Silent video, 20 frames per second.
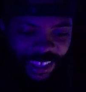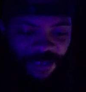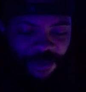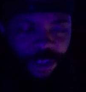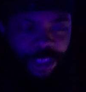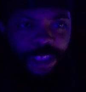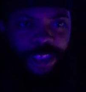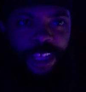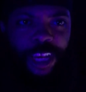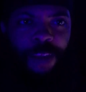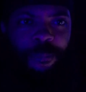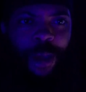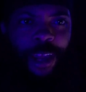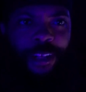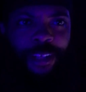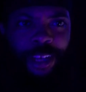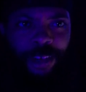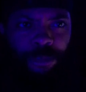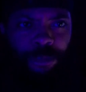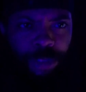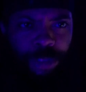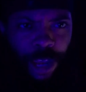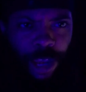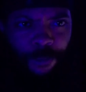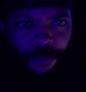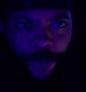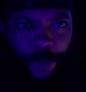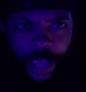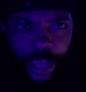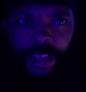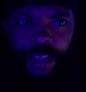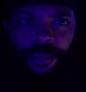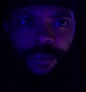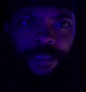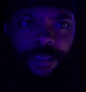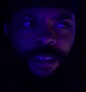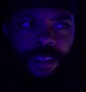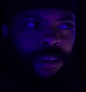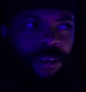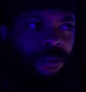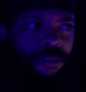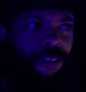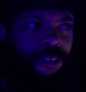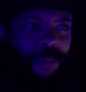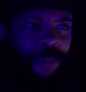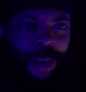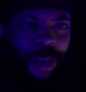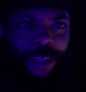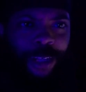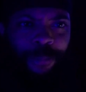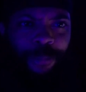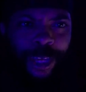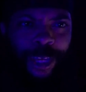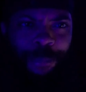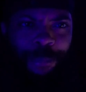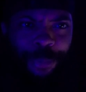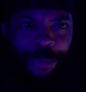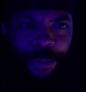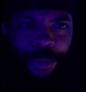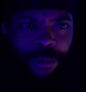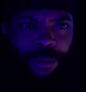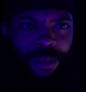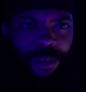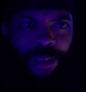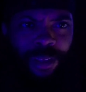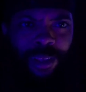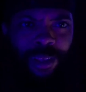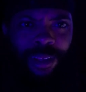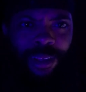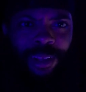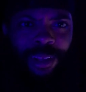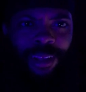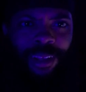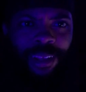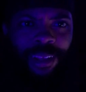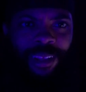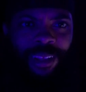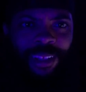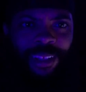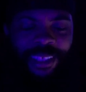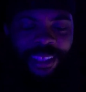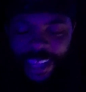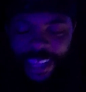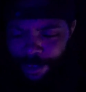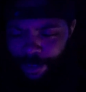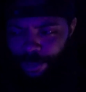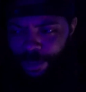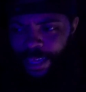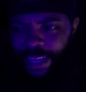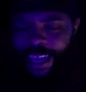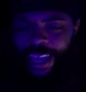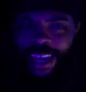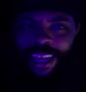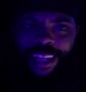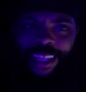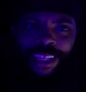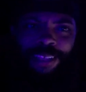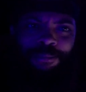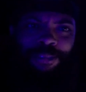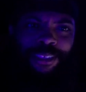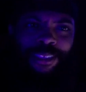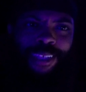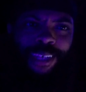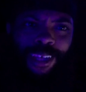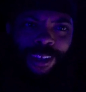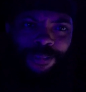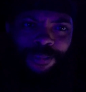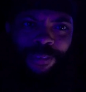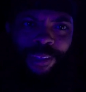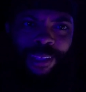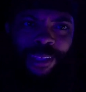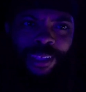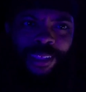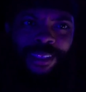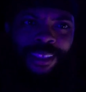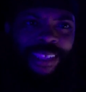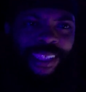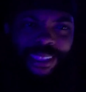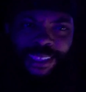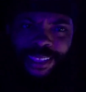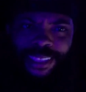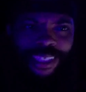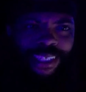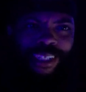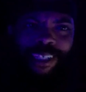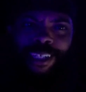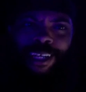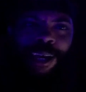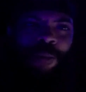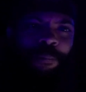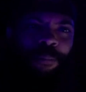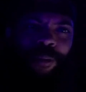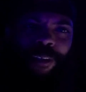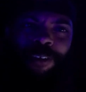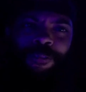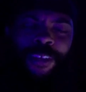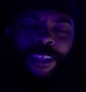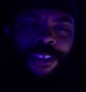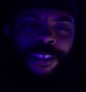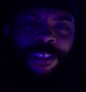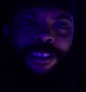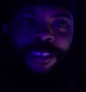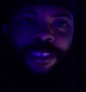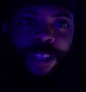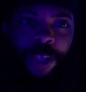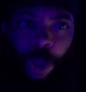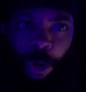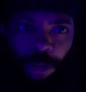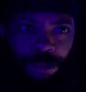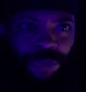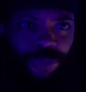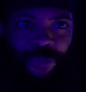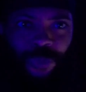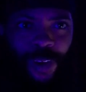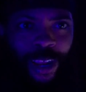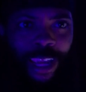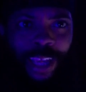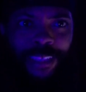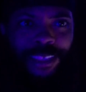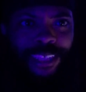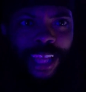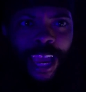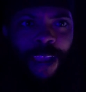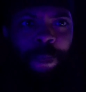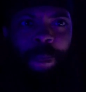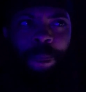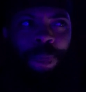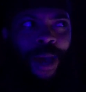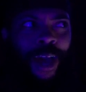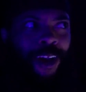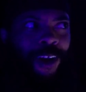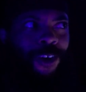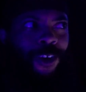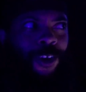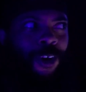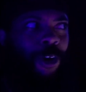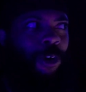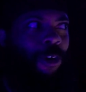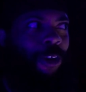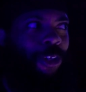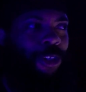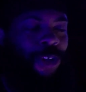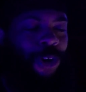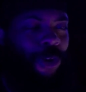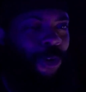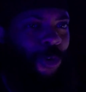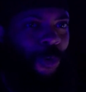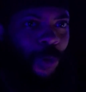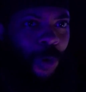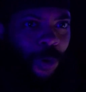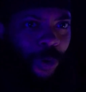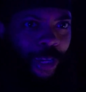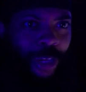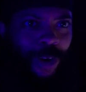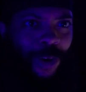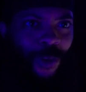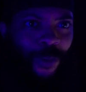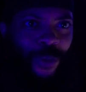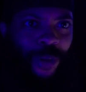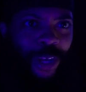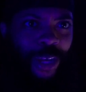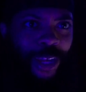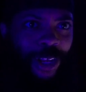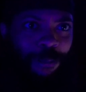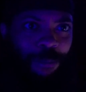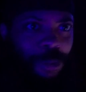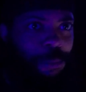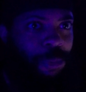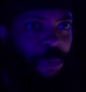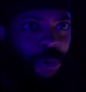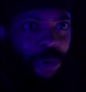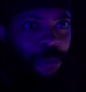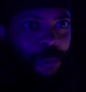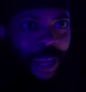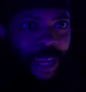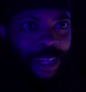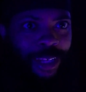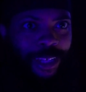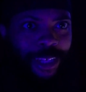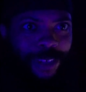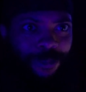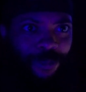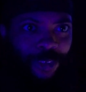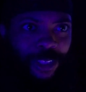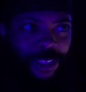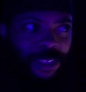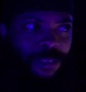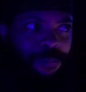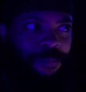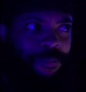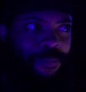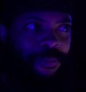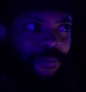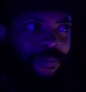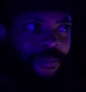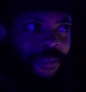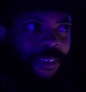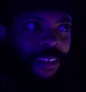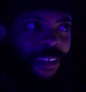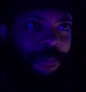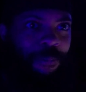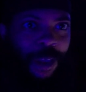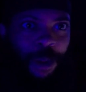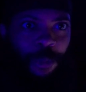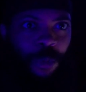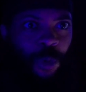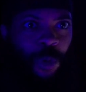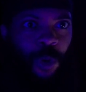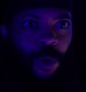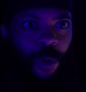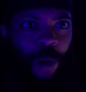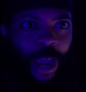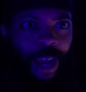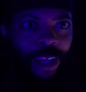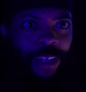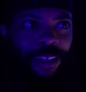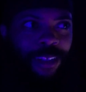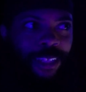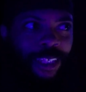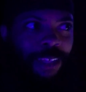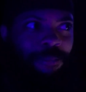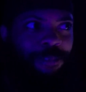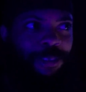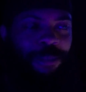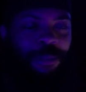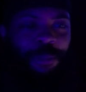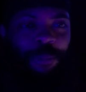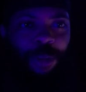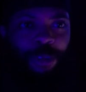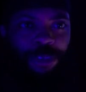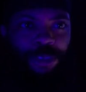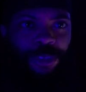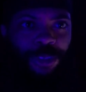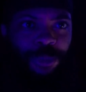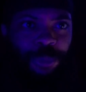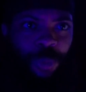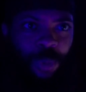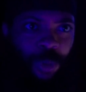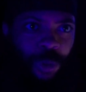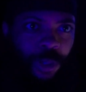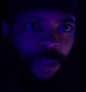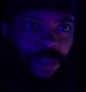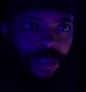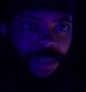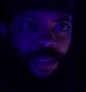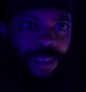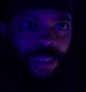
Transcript: We just care about Deku. He's our friend. What about the people? Deku can handle himself. Just send a couple of his close friends like Bakugo and Todoroki over there. People who can make a difference. And maybe Uraraka to give him some emotional support.